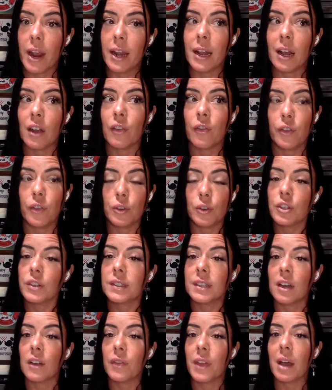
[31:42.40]
right, our
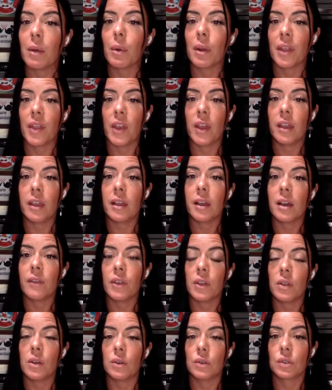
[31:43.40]
future self that we're thinking
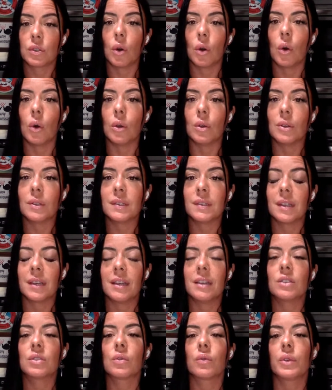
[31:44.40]
of in those
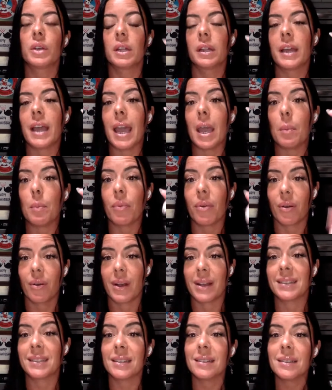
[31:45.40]
goals is really a
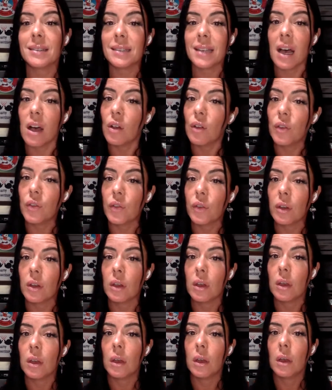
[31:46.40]
present self,
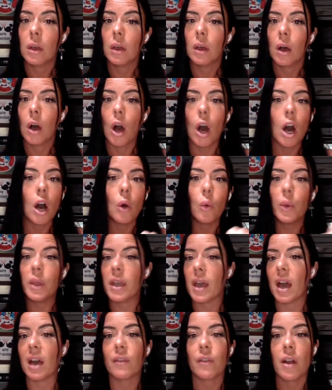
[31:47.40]
all
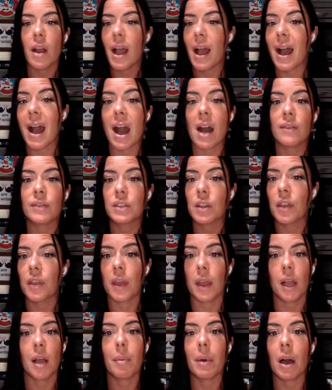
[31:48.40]
we ever have to
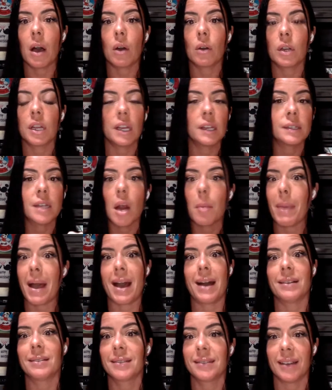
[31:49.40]
think about is
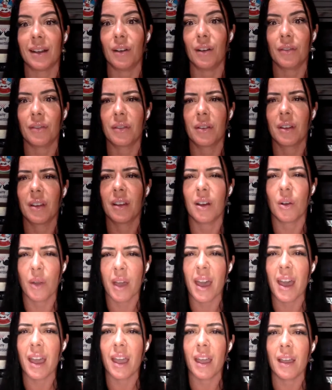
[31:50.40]
our past self.
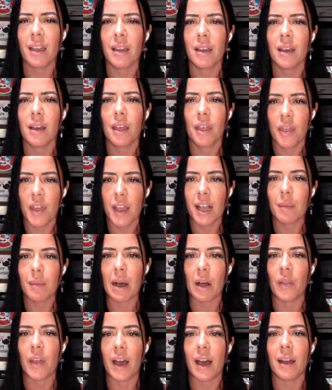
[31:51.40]
Okay.
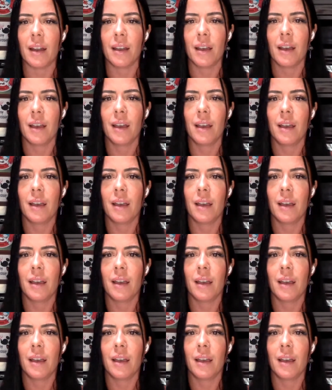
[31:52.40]
Think about that.